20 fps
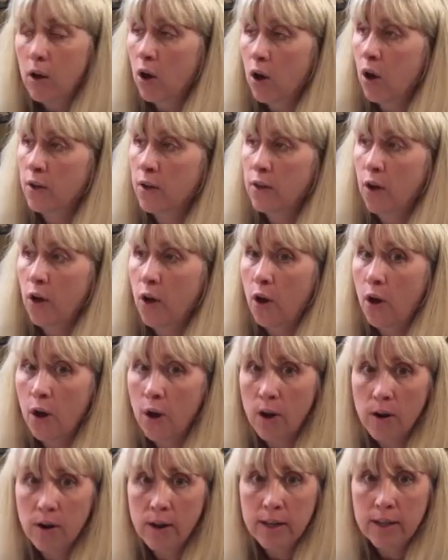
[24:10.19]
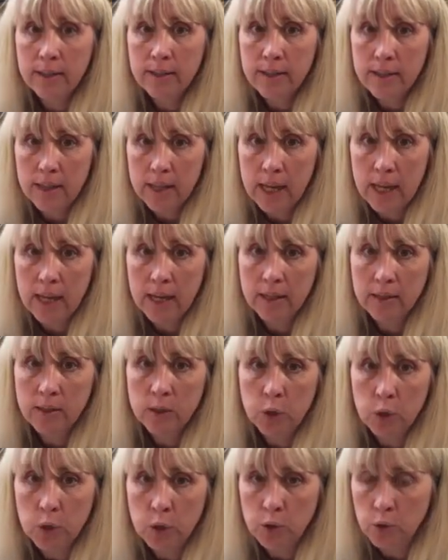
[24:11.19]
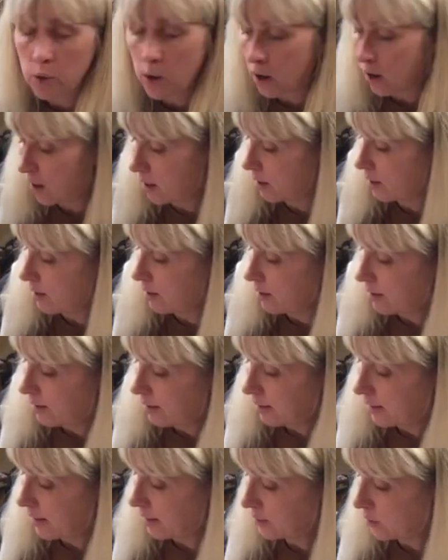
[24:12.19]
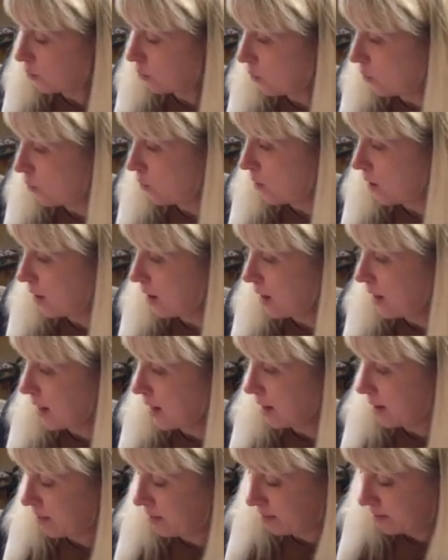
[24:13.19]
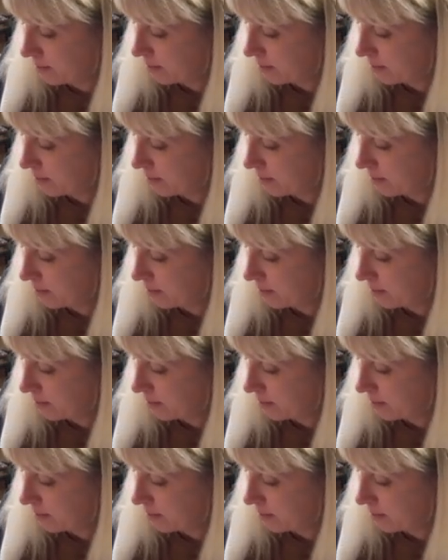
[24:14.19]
are the hardest things to draw. I don't know why,